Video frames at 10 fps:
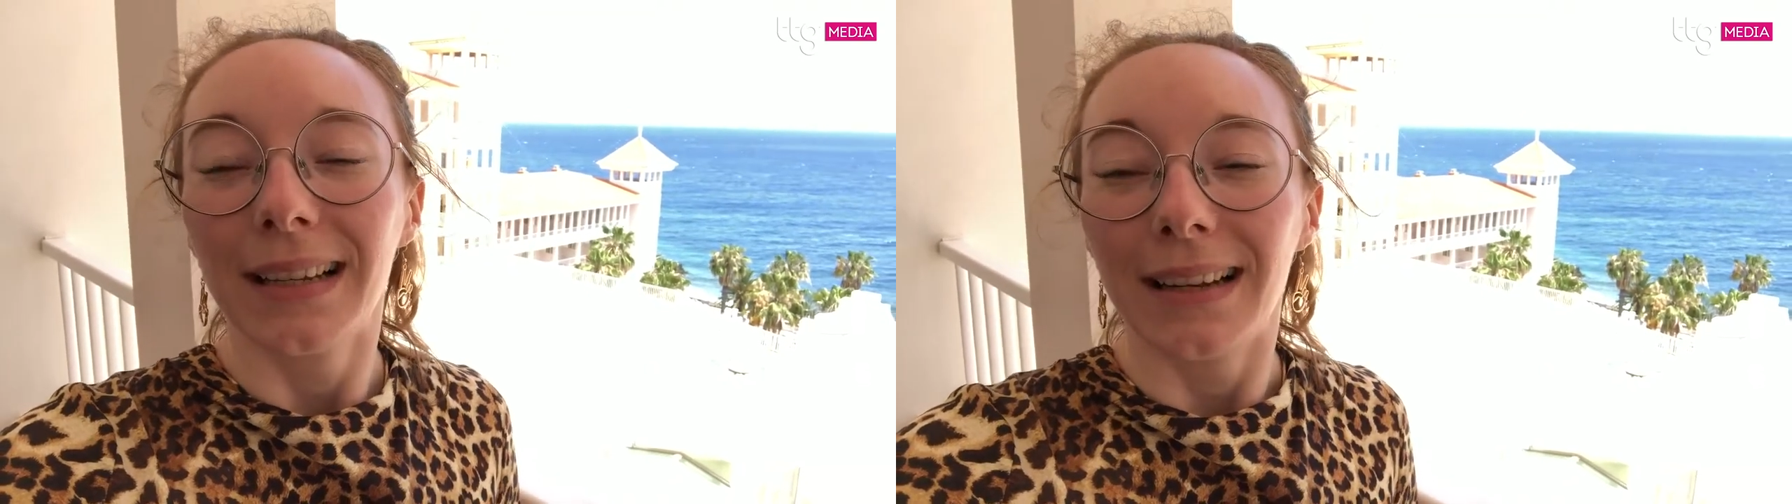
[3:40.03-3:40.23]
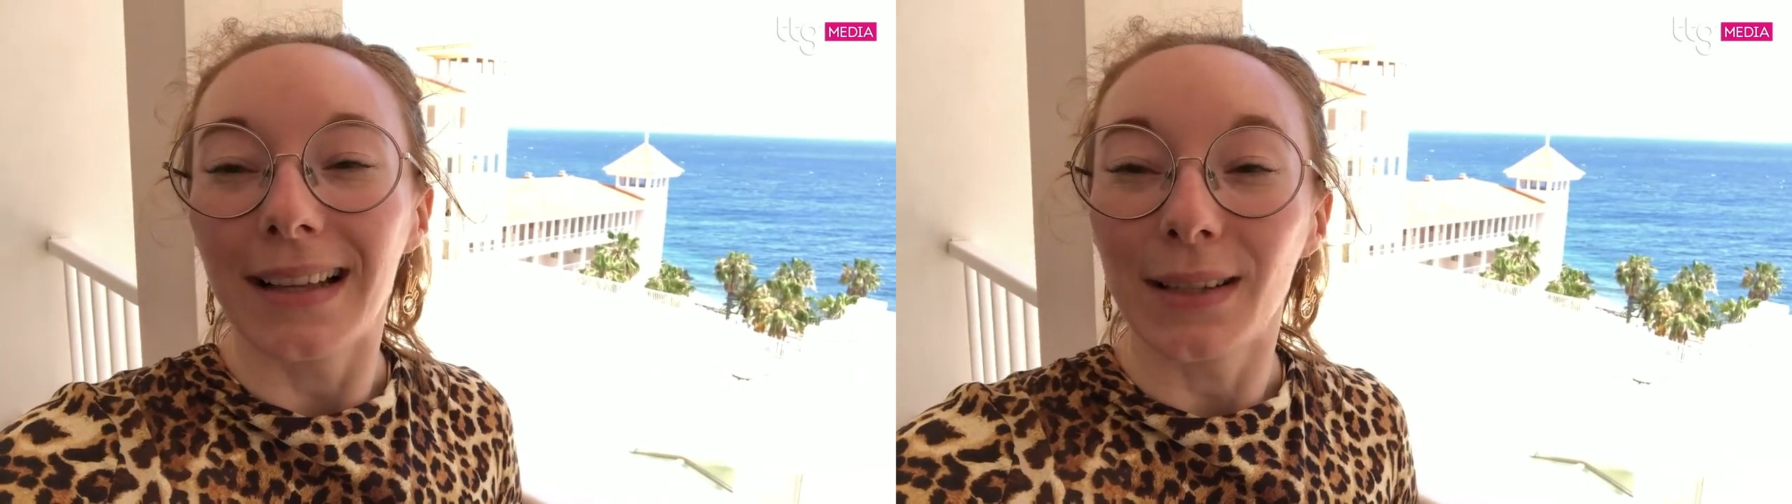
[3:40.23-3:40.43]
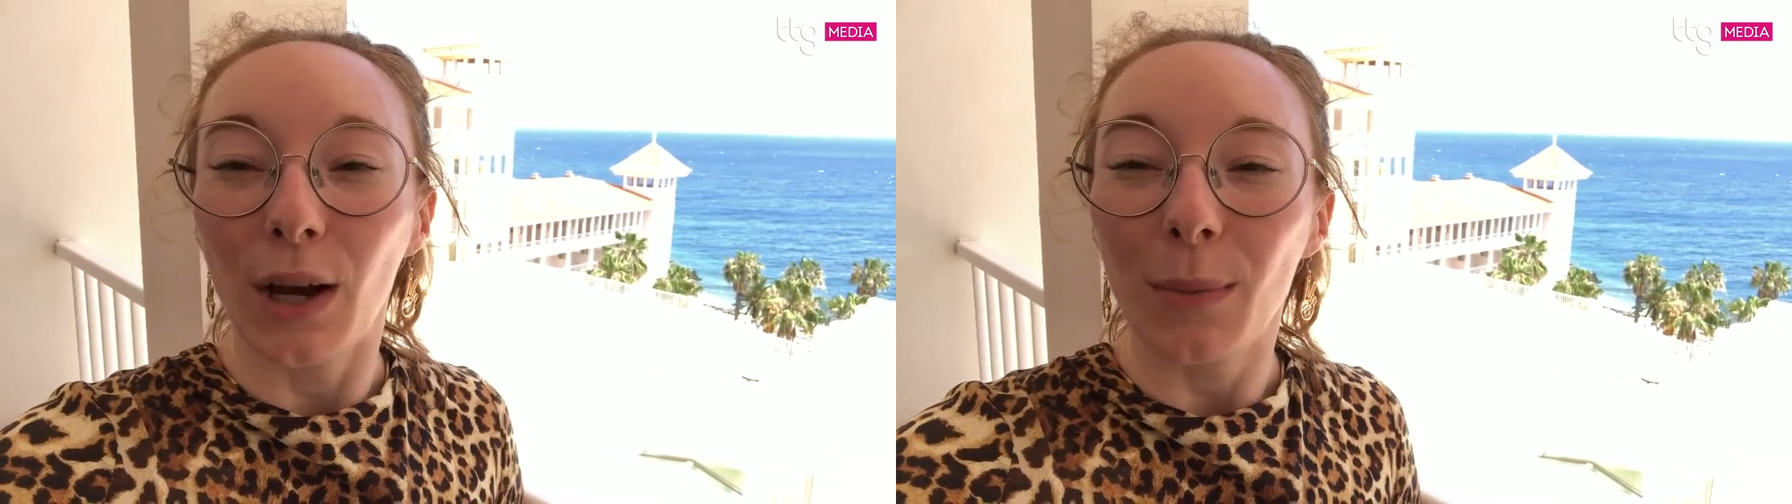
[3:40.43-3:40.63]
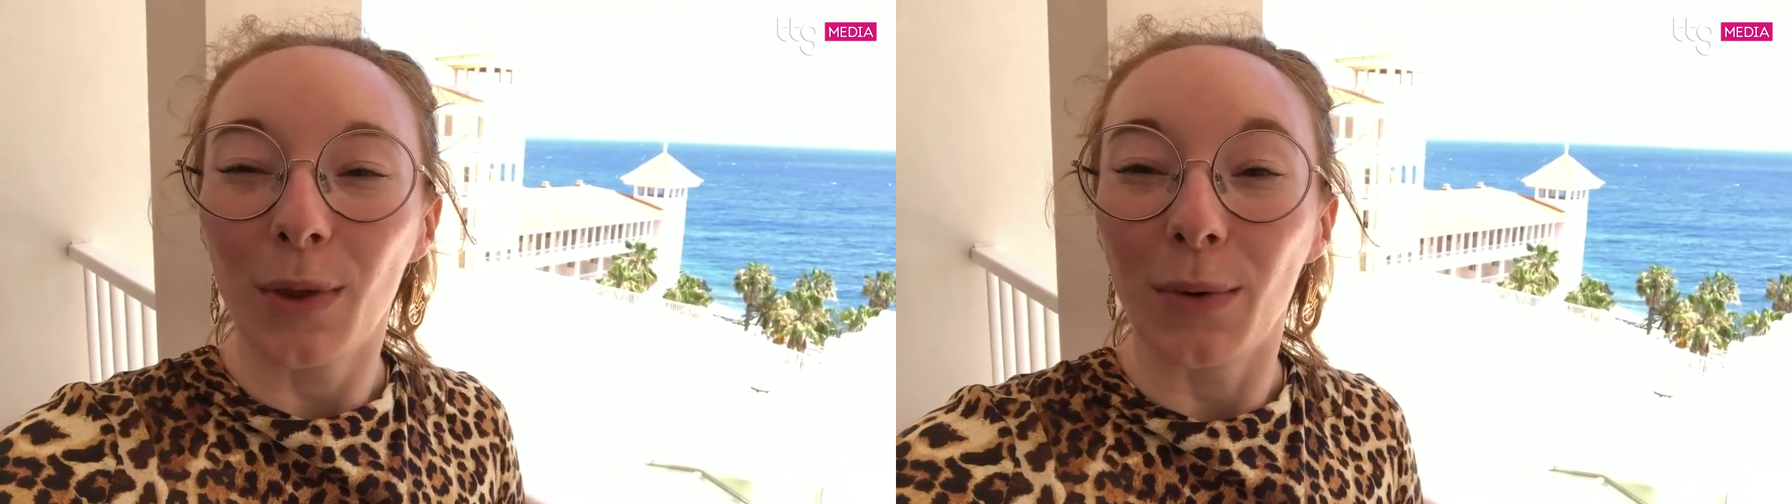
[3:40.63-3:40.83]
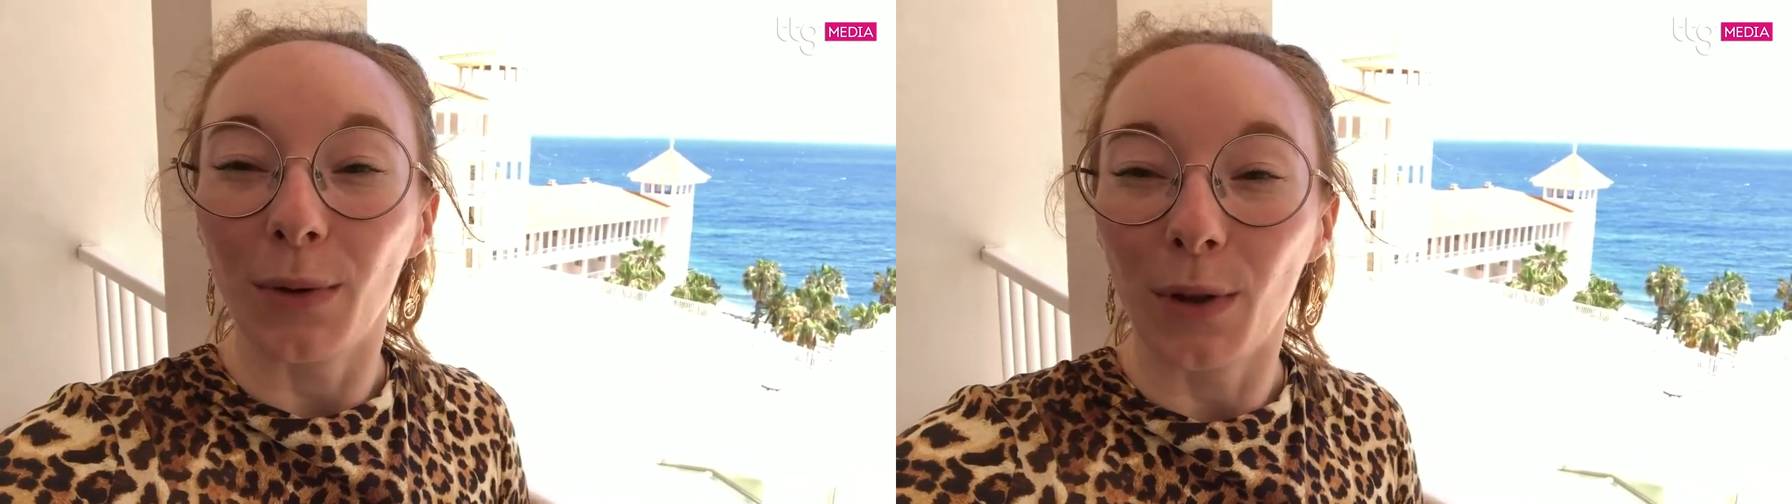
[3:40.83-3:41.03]
Let's hope
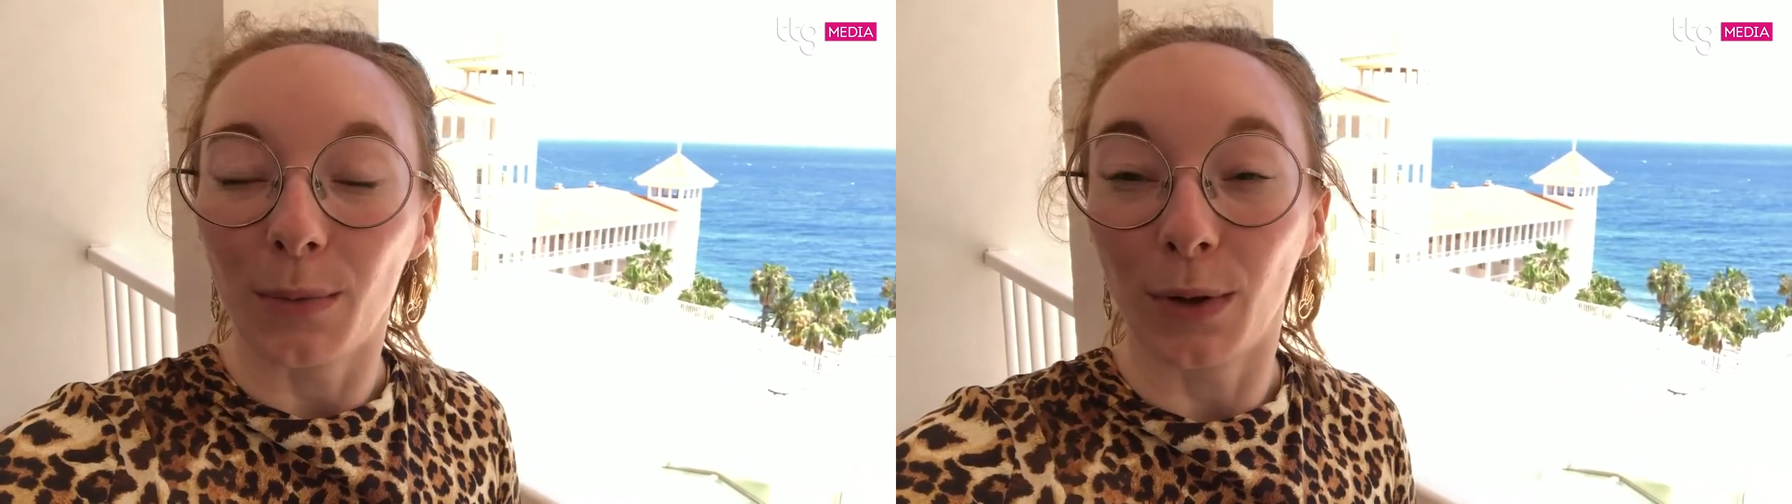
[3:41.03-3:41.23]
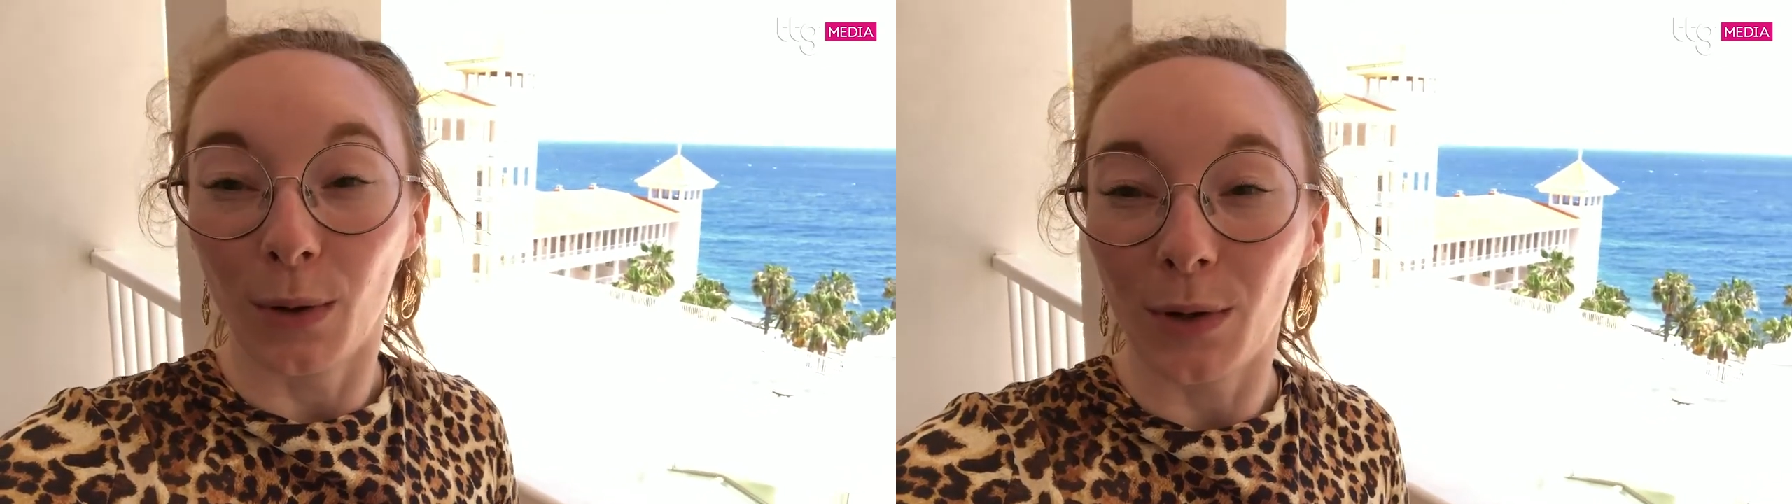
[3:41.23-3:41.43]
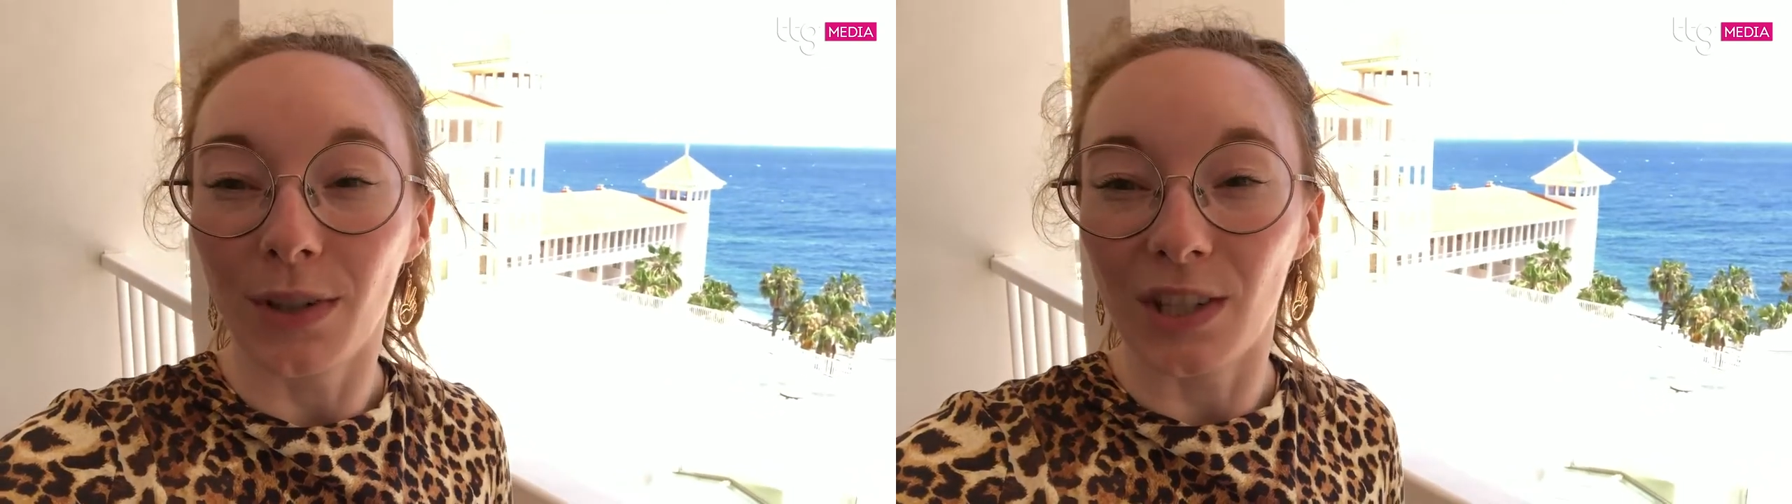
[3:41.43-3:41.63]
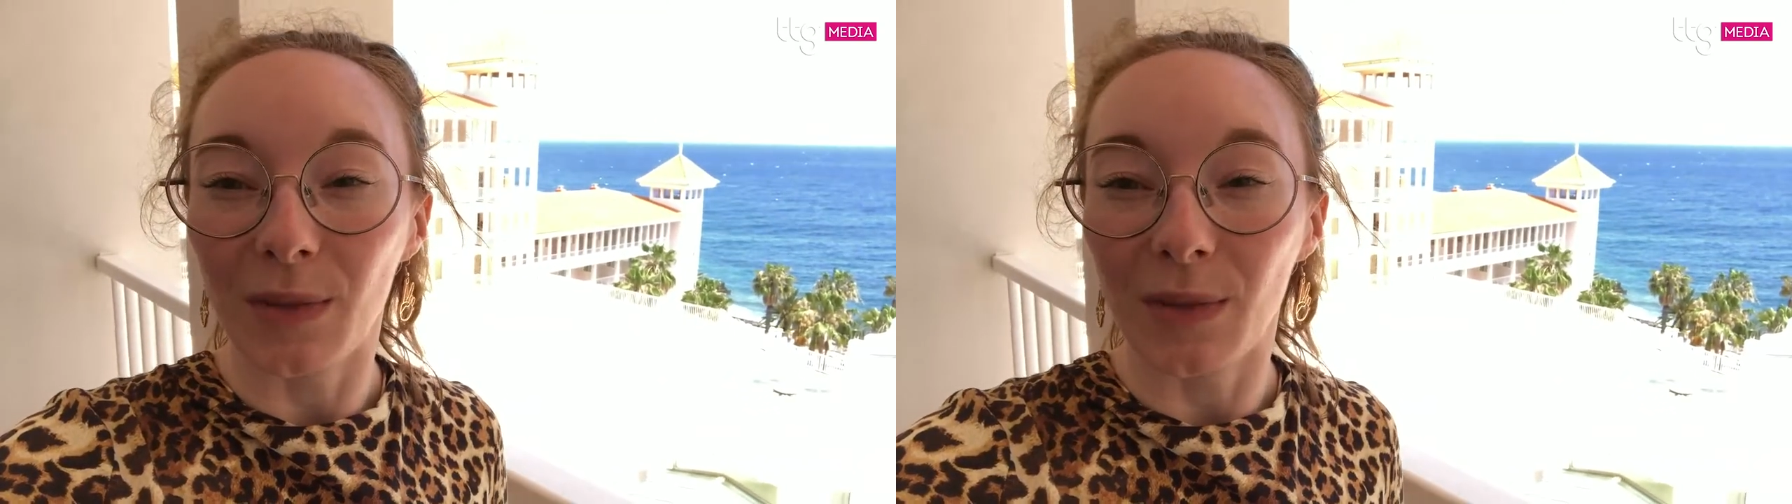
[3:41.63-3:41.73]
that with all the precautions